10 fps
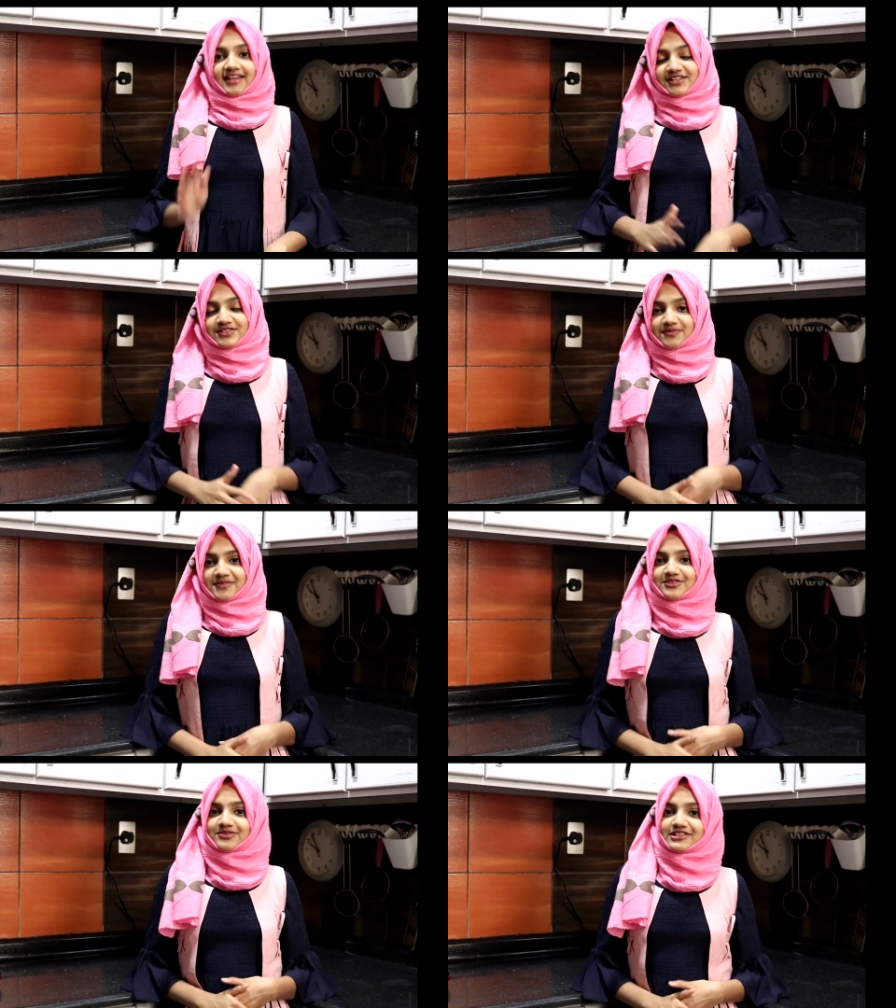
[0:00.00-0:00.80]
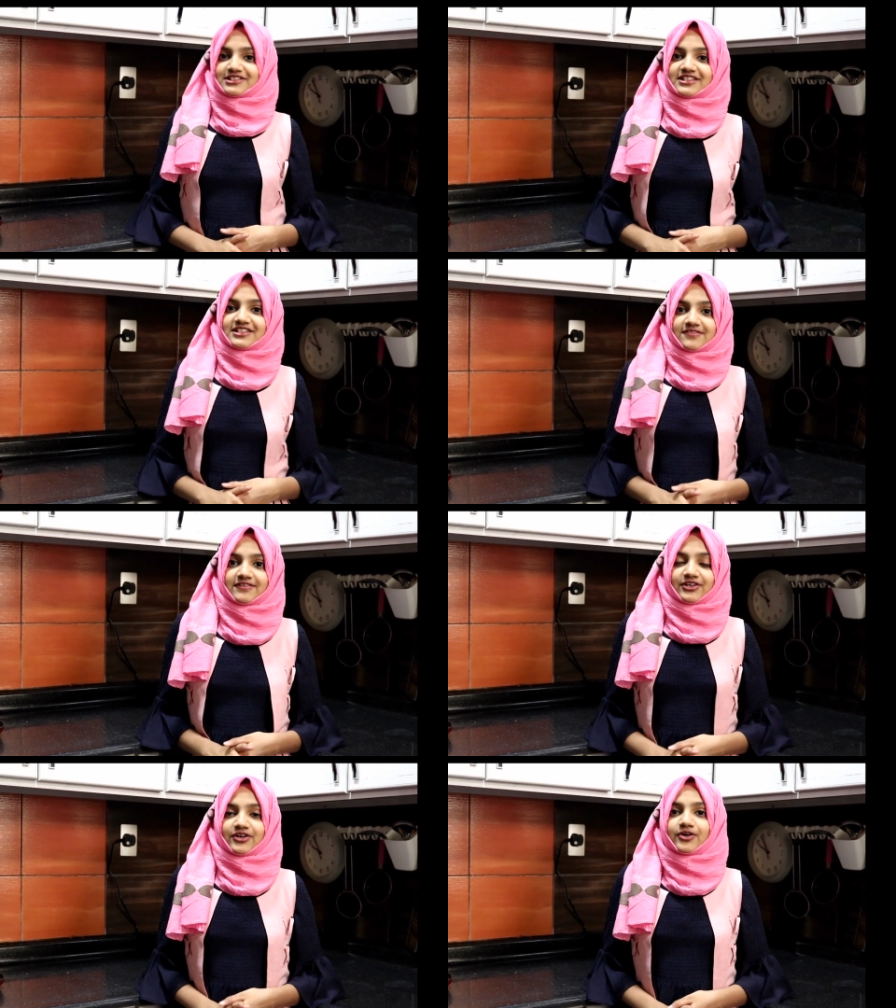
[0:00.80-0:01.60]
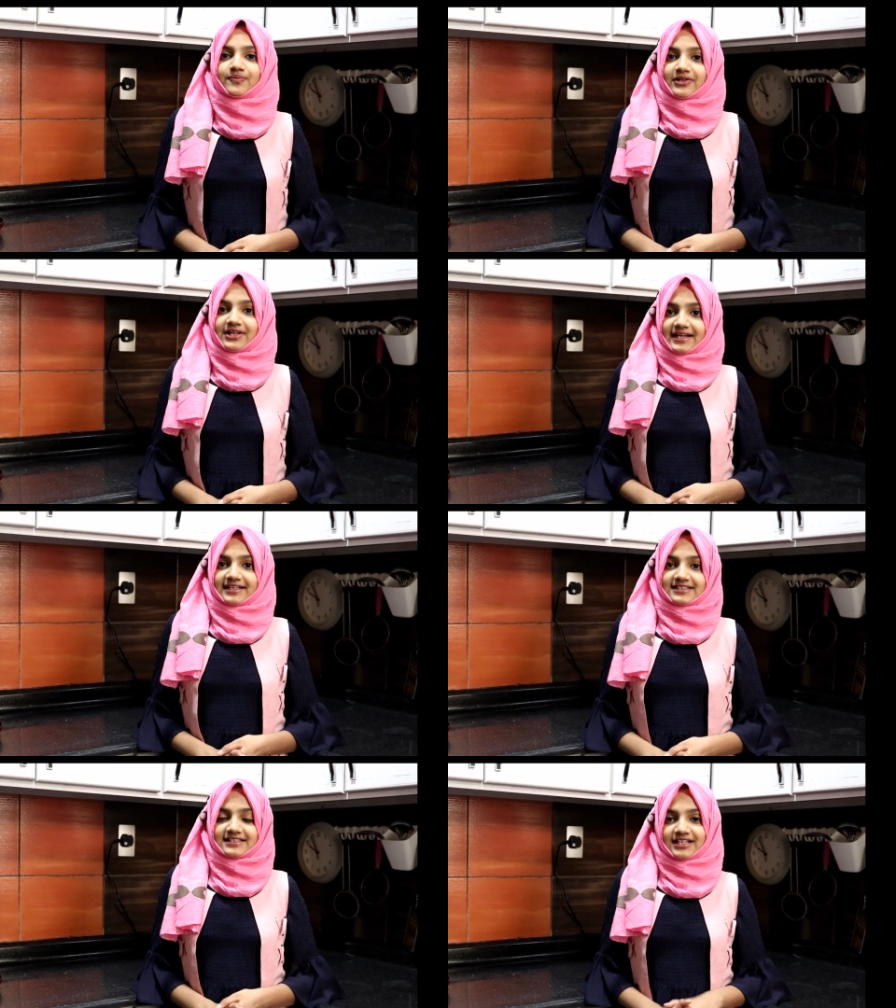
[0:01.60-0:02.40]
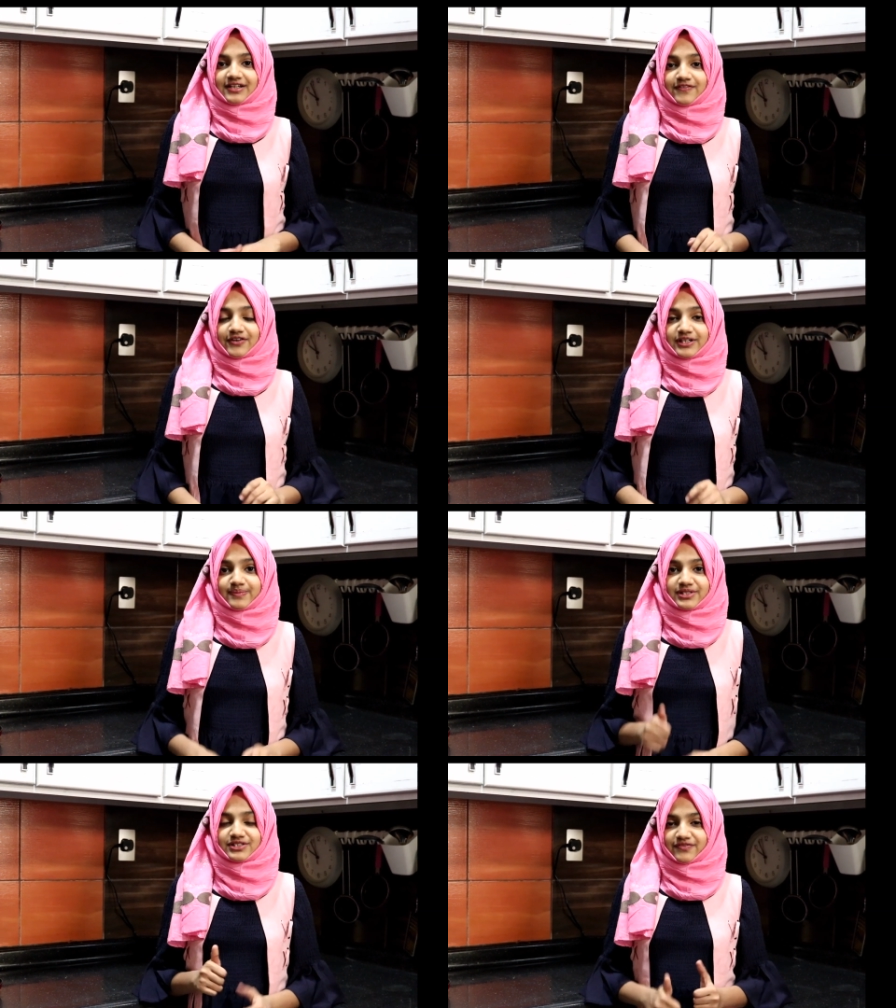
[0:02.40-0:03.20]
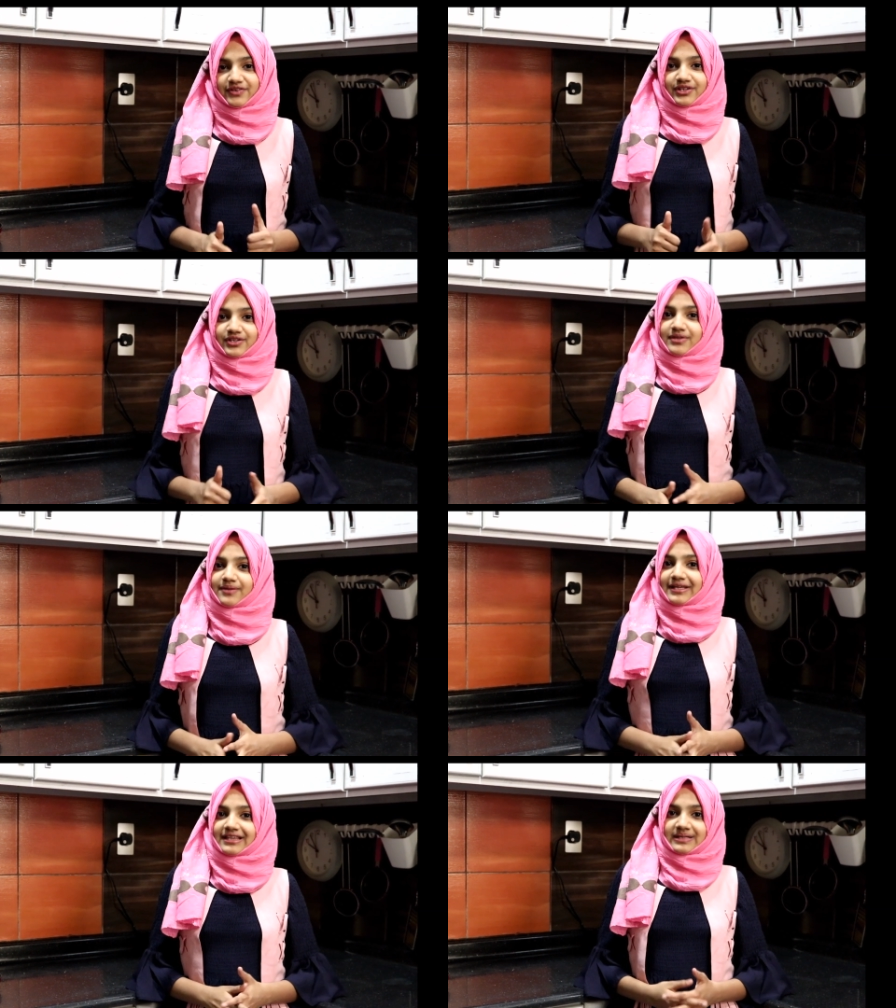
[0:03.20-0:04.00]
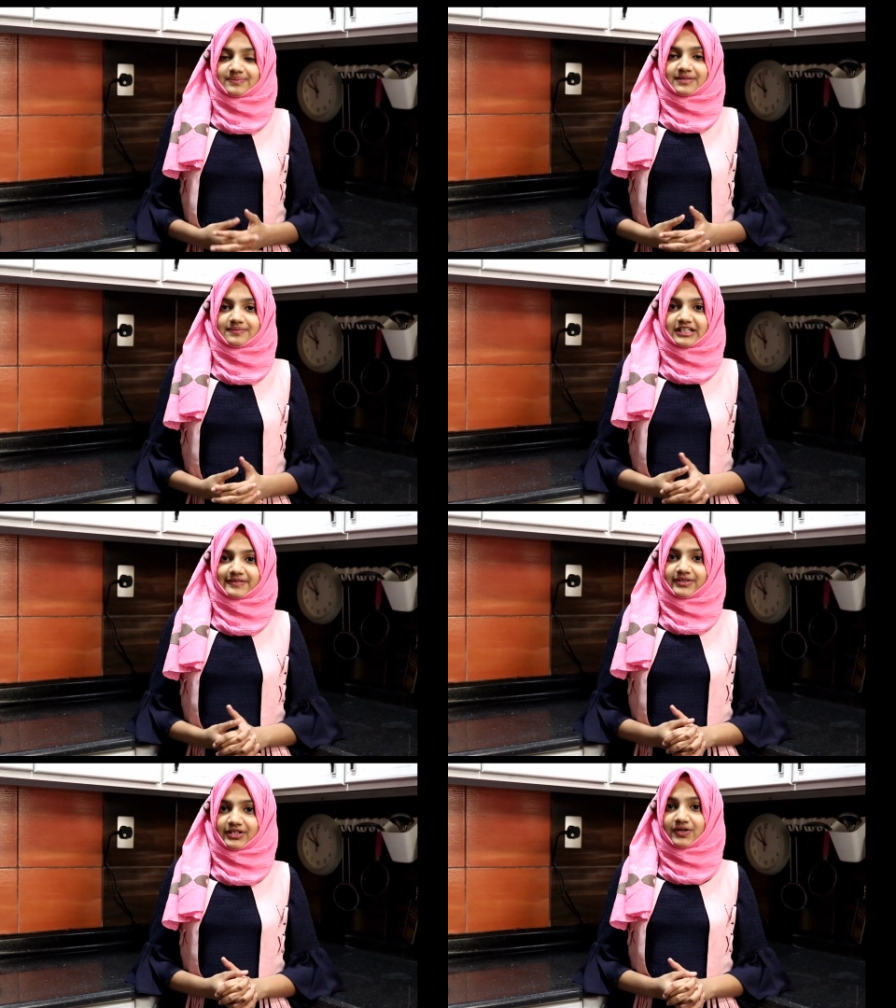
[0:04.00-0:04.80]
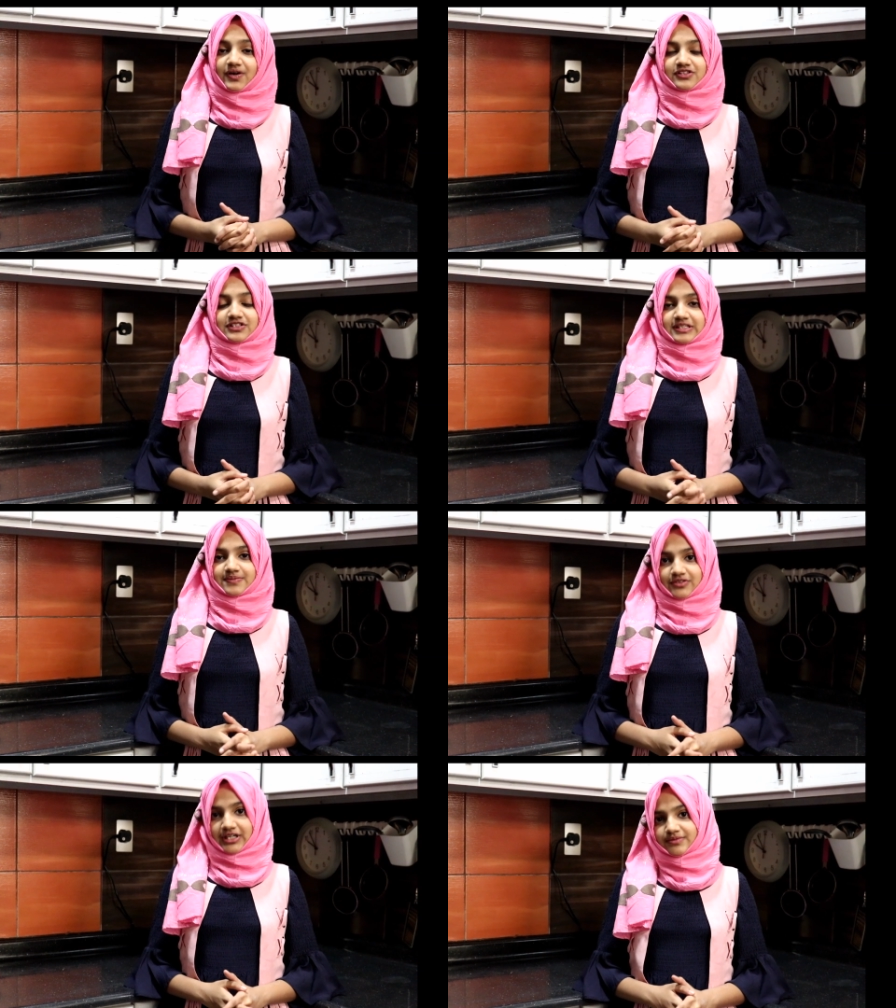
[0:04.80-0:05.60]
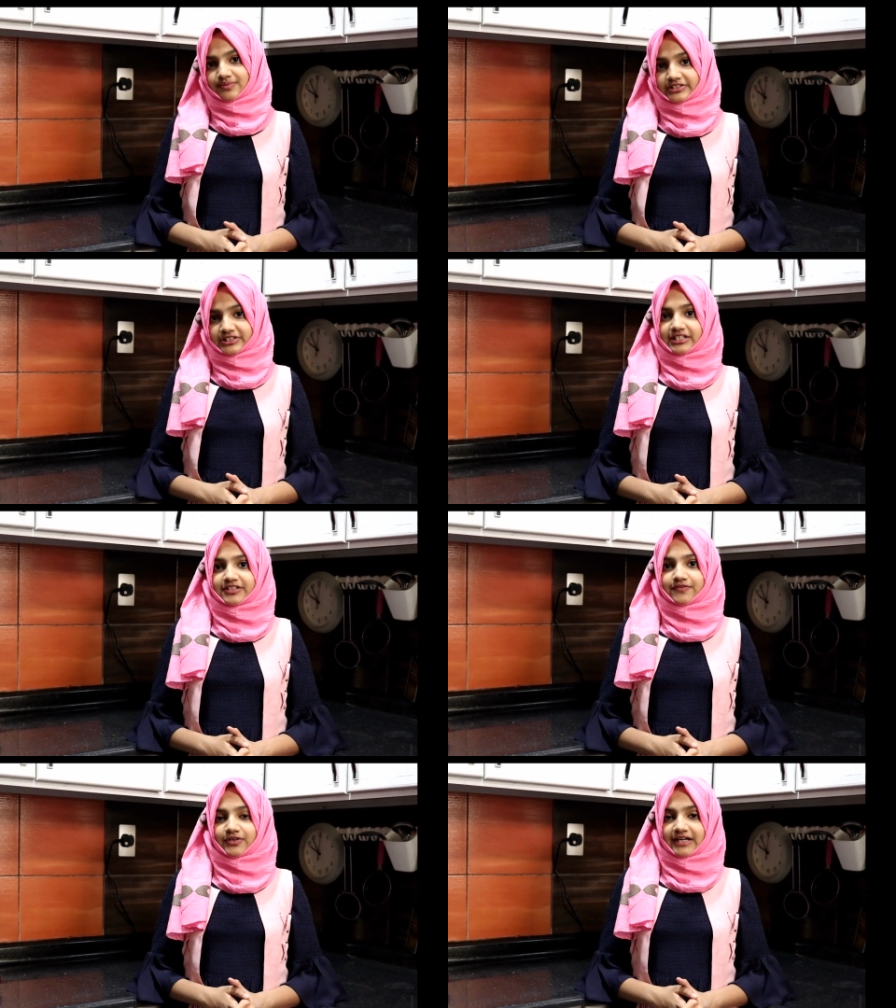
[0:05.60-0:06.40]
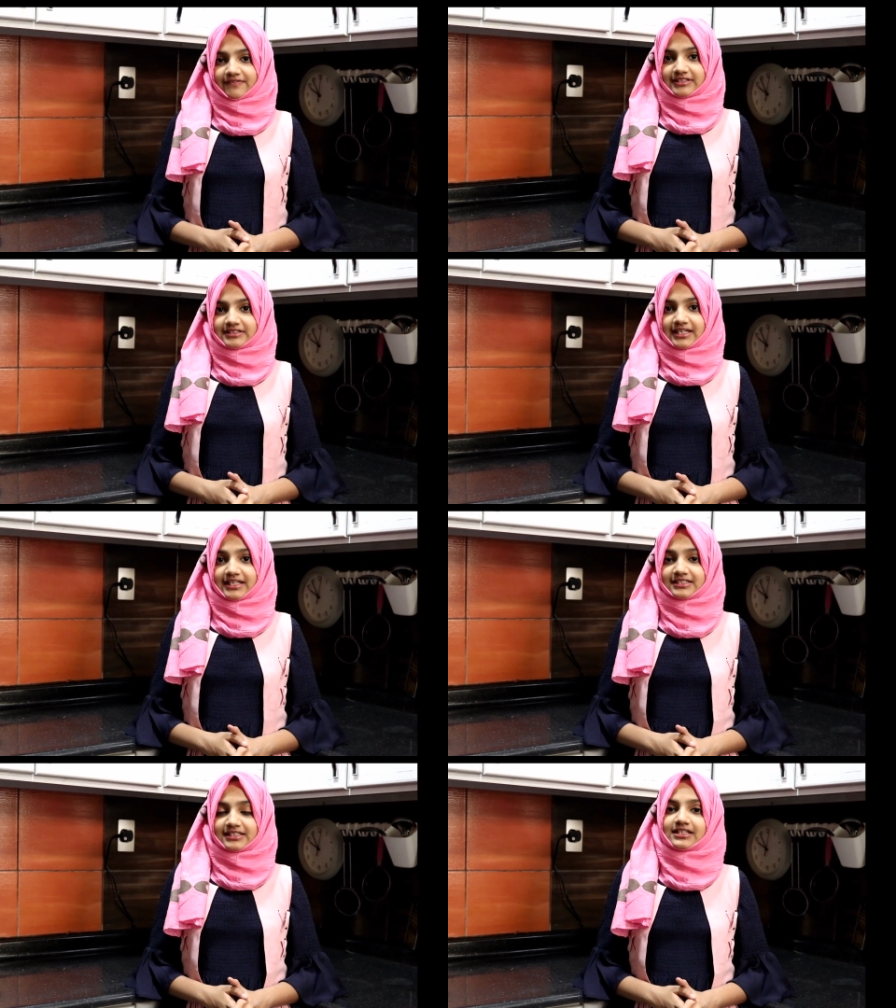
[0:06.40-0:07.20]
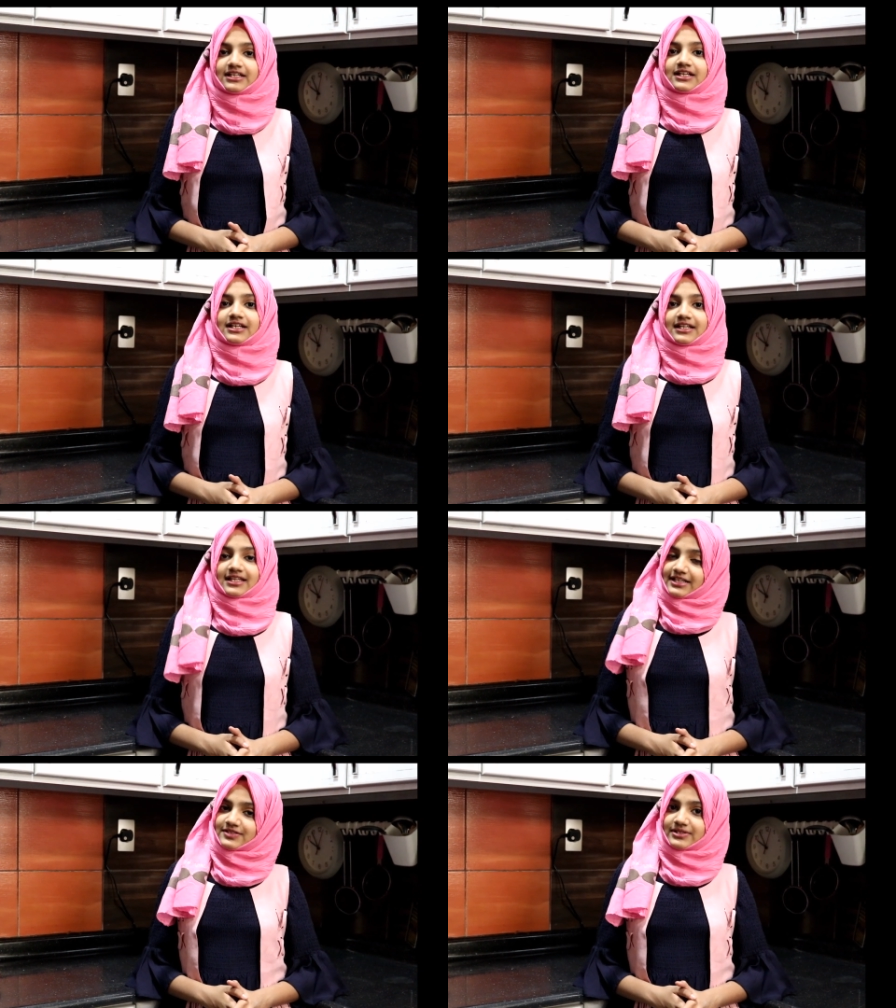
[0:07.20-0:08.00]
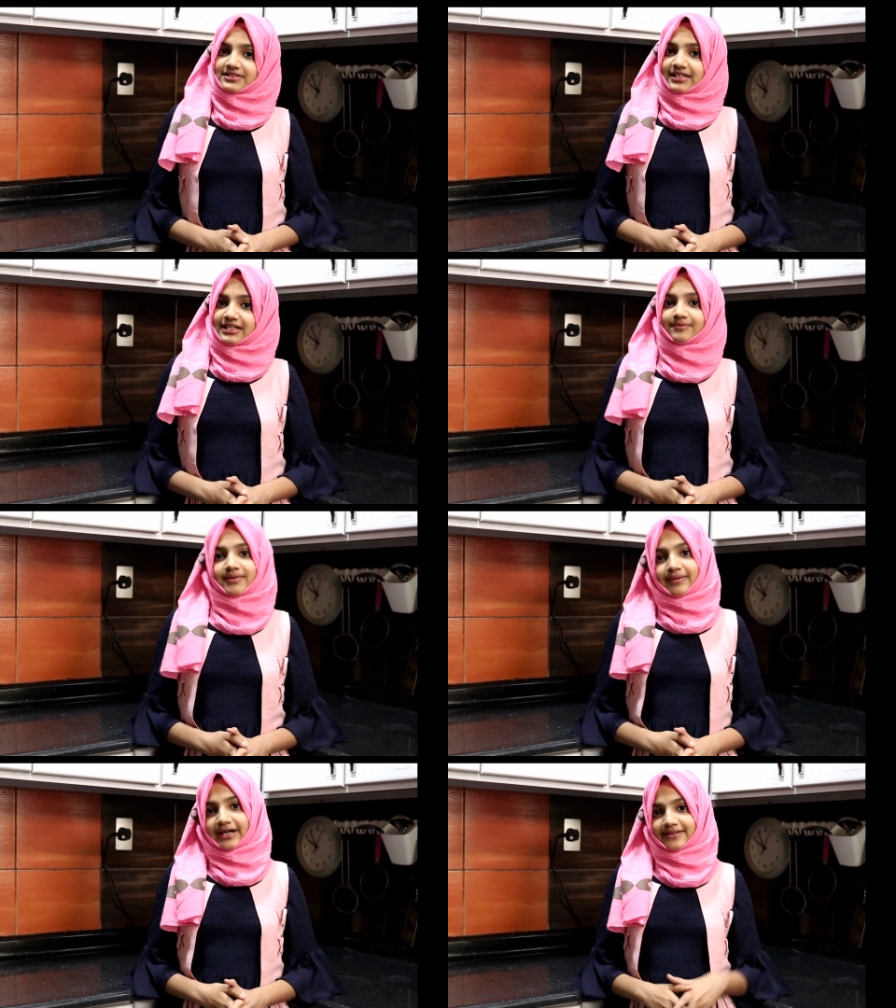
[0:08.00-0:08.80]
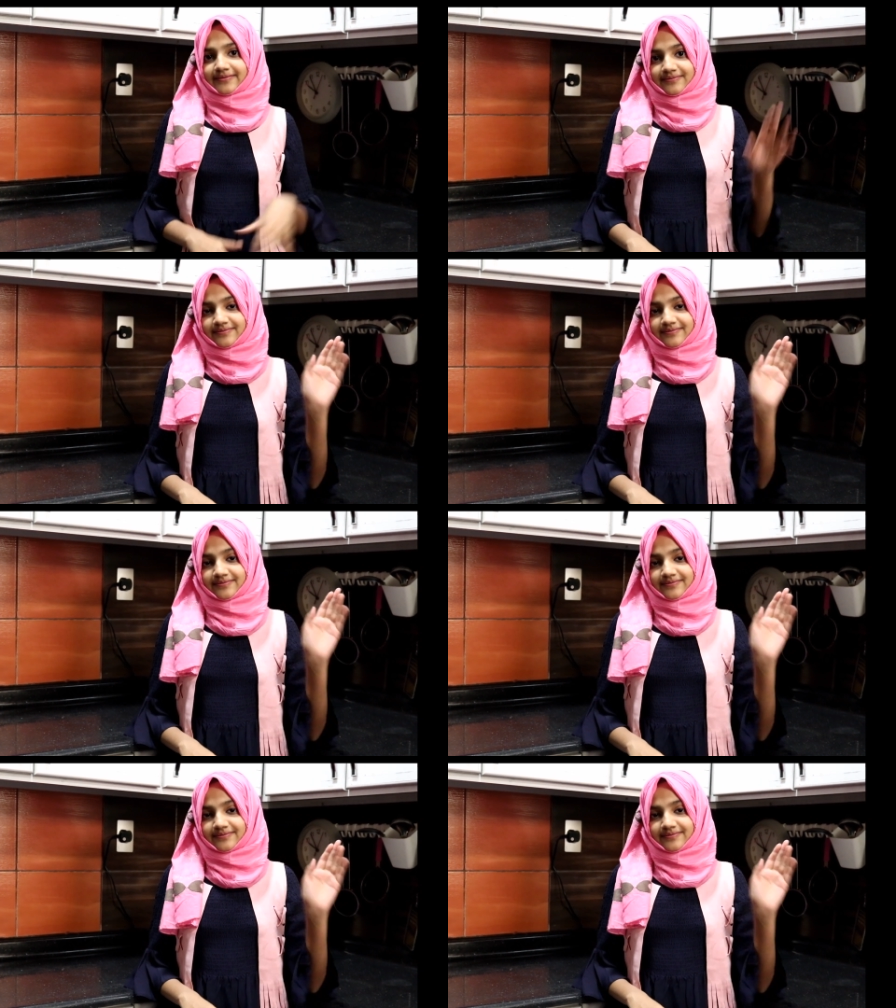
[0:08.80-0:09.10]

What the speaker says: Thank you so much for watching this video. Hope you liked it, and if you did, please don't forget to give me a big thumbs up down below. Also subscribe to my channel if you haven't yet. Thanks once again, and bye bye.